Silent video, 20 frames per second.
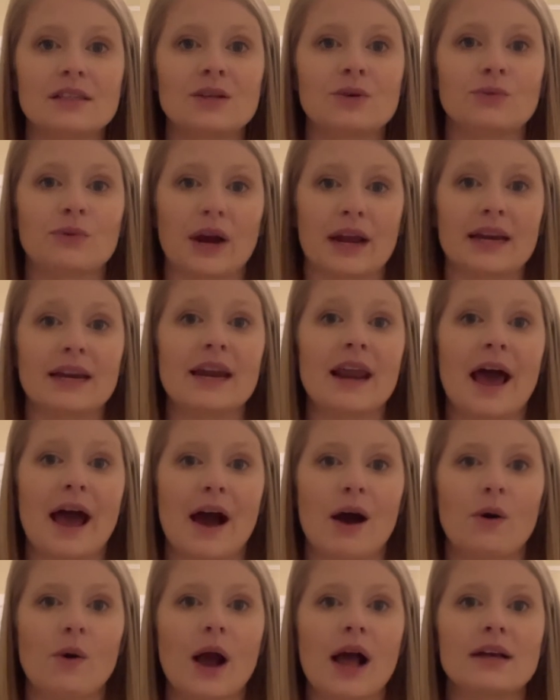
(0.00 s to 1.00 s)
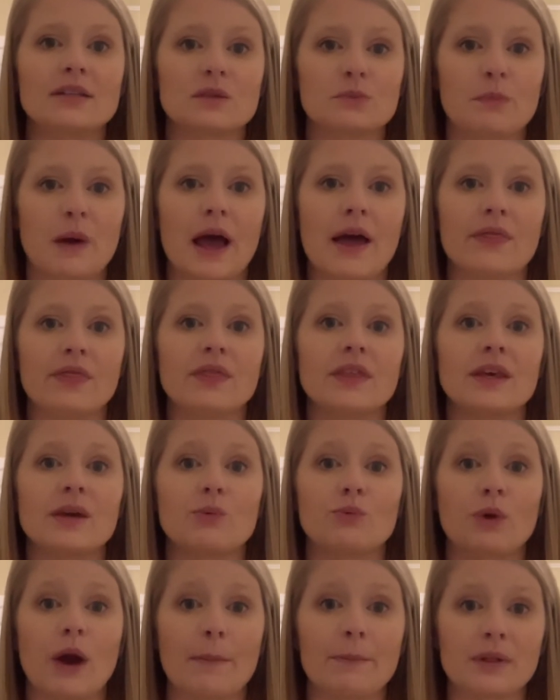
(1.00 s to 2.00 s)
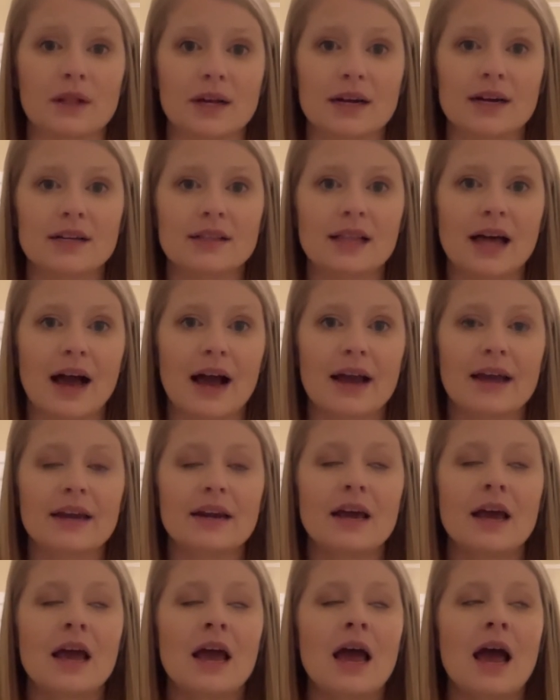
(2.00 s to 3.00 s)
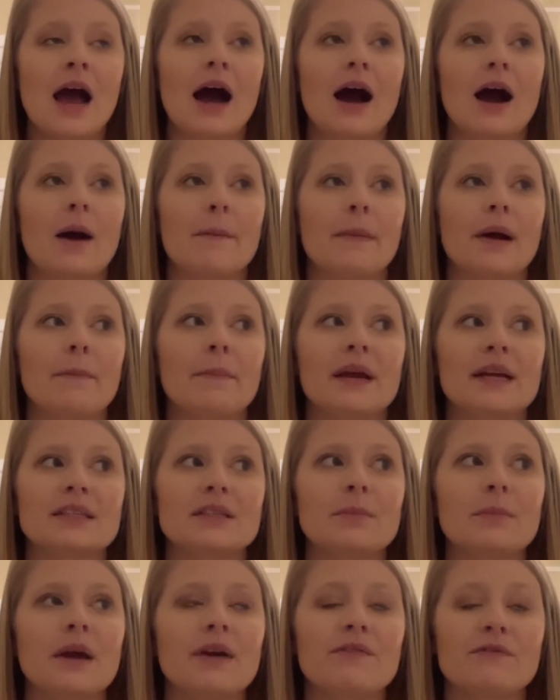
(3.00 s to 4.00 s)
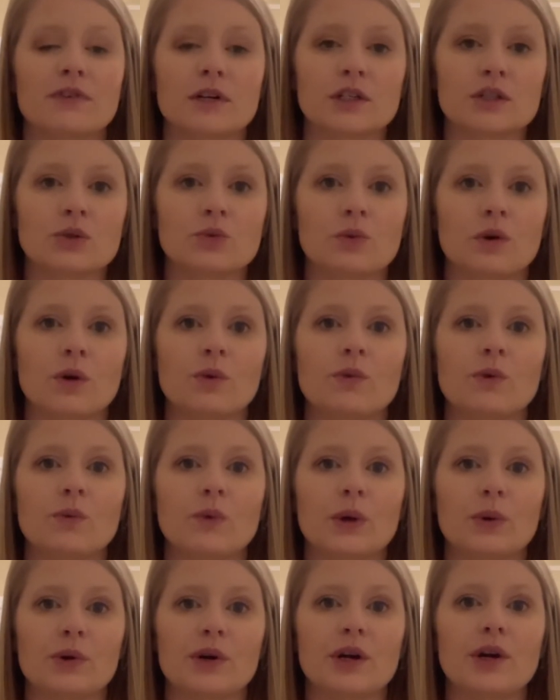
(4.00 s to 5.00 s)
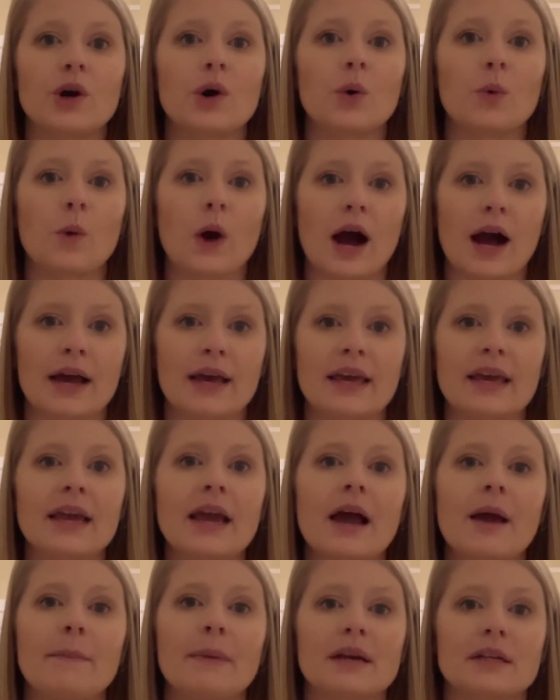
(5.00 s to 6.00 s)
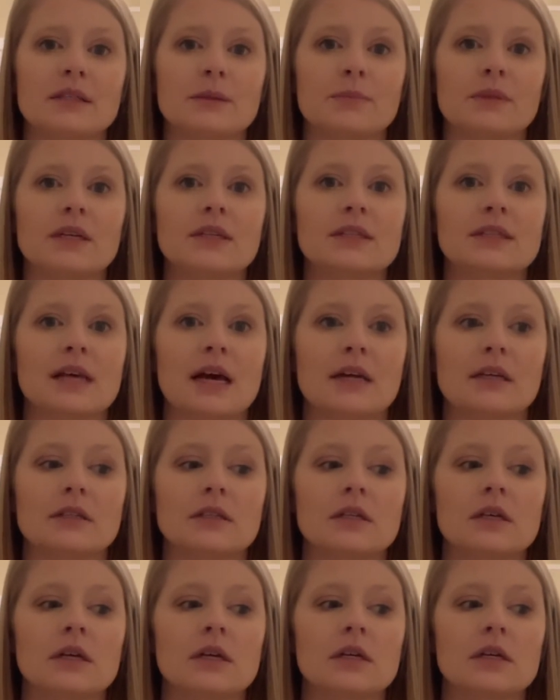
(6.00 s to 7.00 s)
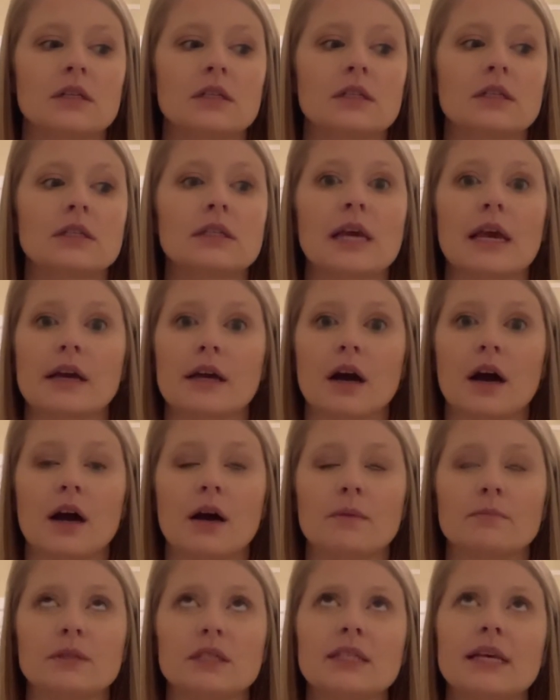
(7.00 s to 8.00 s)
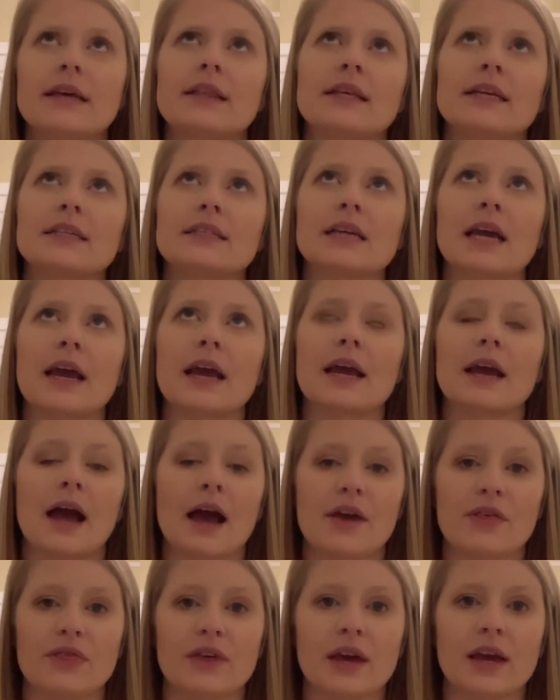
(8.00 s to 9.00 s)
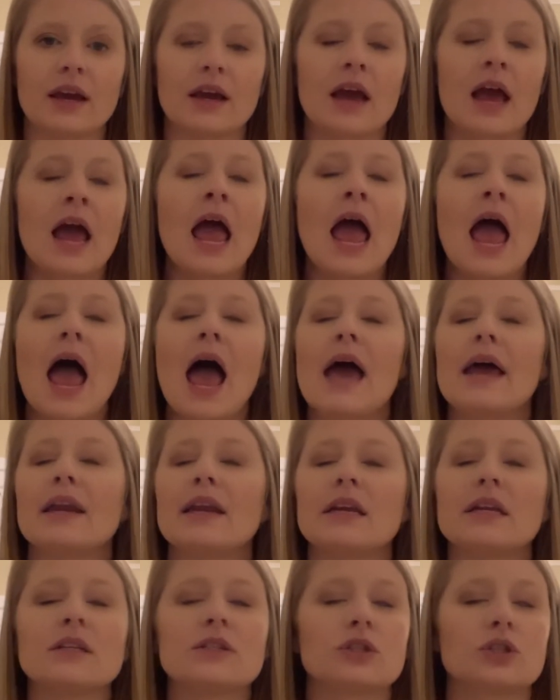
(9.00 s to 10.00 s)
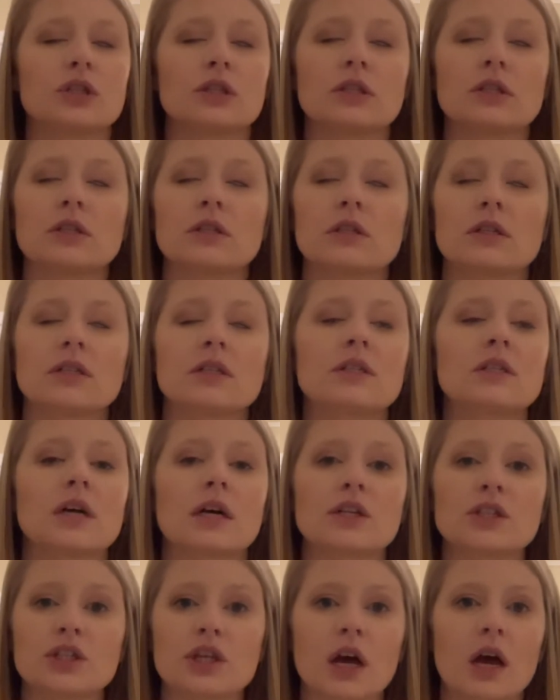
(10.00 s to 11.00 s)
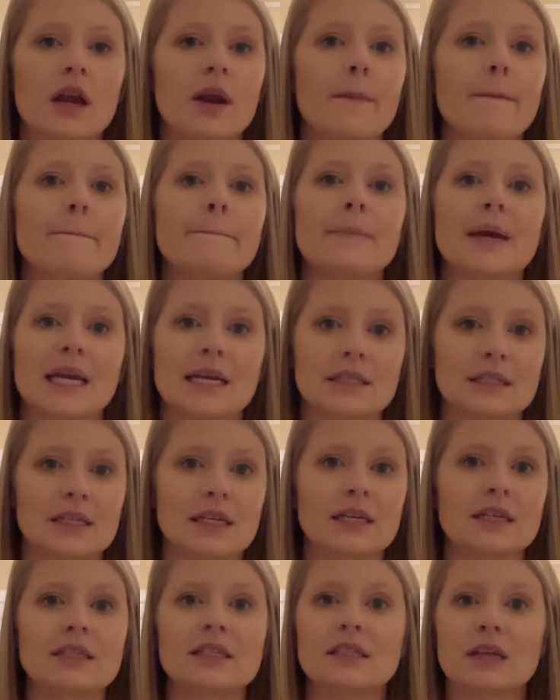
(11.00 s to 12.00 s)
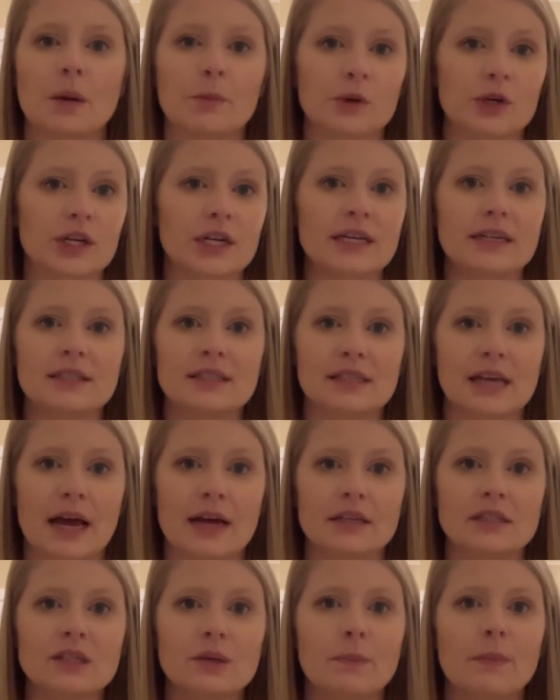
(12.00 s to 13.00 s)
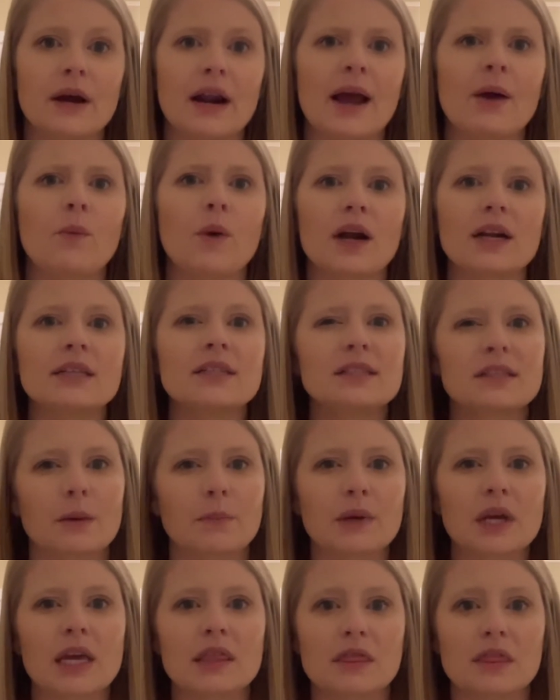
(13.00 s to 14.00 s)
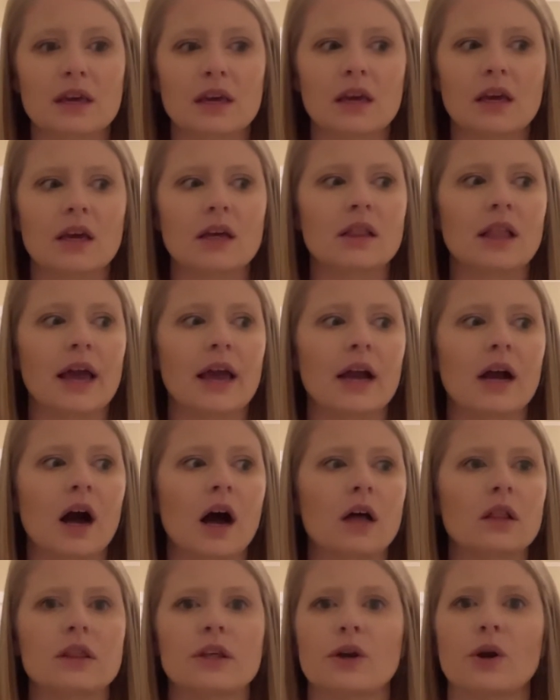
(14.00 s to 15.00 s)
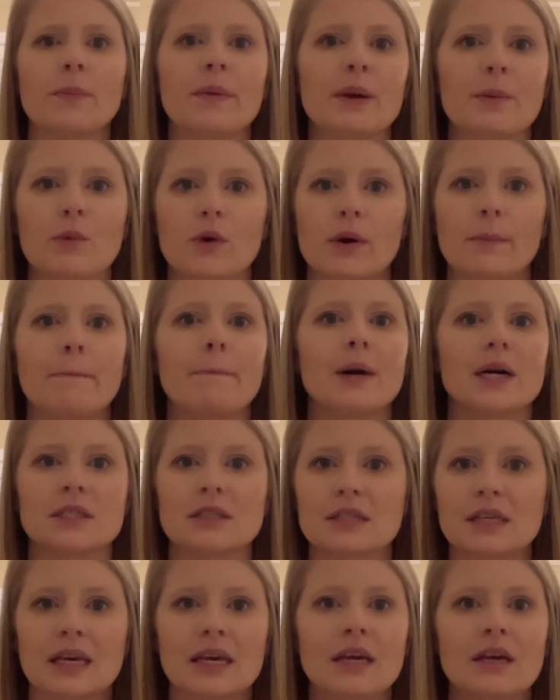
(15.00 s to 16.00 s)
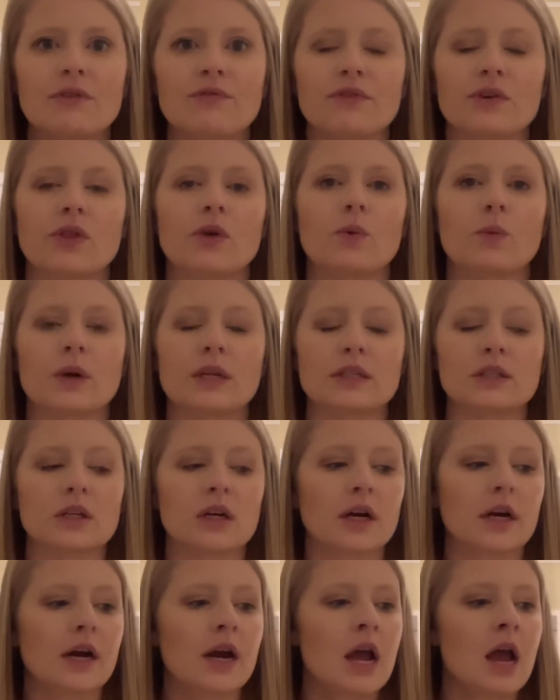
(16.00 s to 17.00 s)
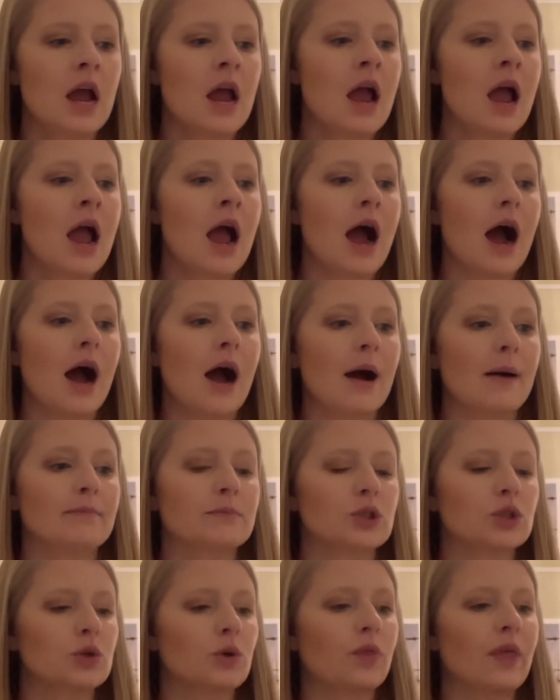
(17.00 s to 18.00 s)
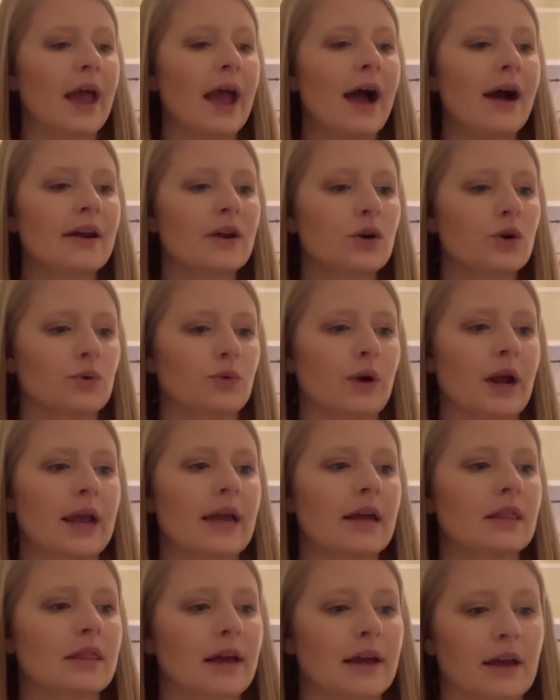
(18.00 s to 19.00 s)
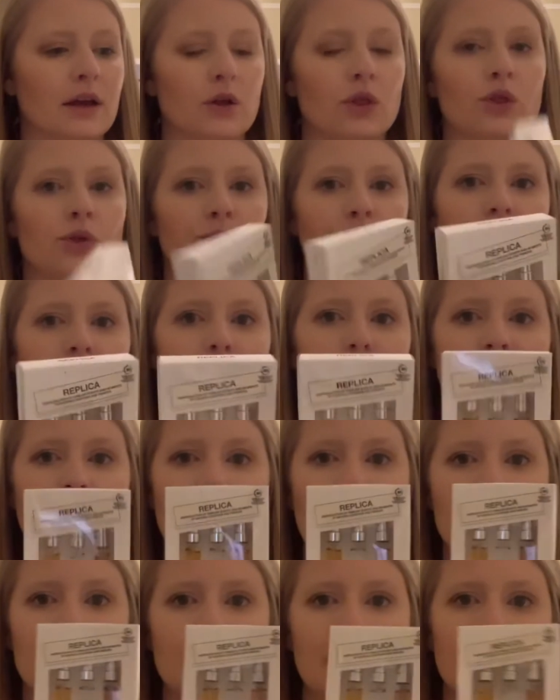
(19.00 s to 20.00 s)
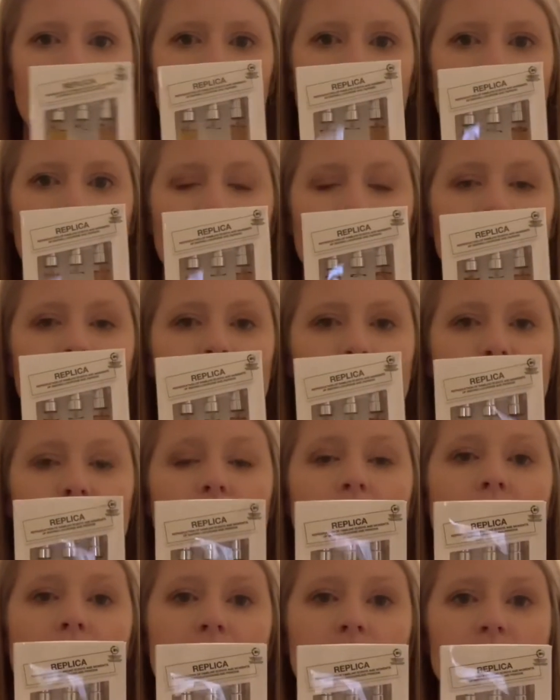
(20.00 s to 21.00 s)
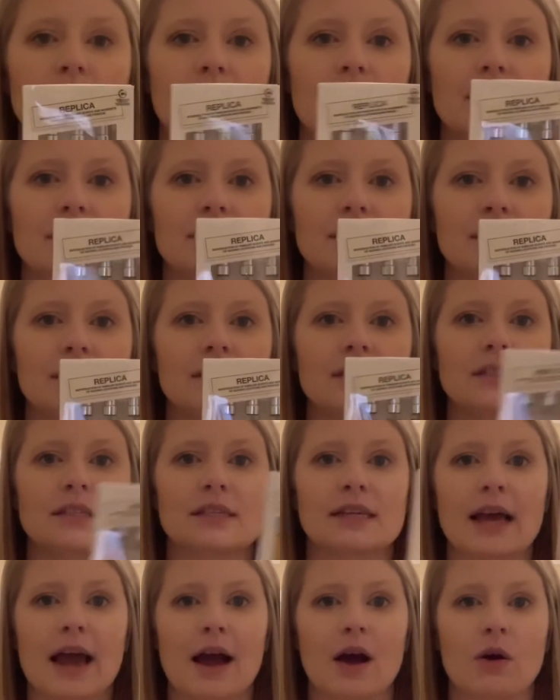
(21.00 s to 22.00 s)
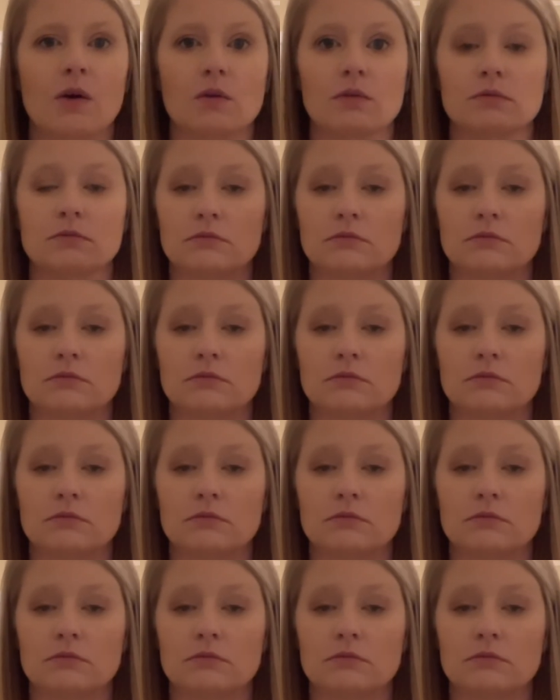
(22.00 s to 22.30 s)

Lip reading: right now has been the Replica line. I picked up my first one when we were in Hawaii. I picked up the scent Sailing Day, I think. And it is just such an amazing summery scent, but I wanted something like a little bit more musky for the winter. So they had a great like 3-pack here of their trial sizes. Now,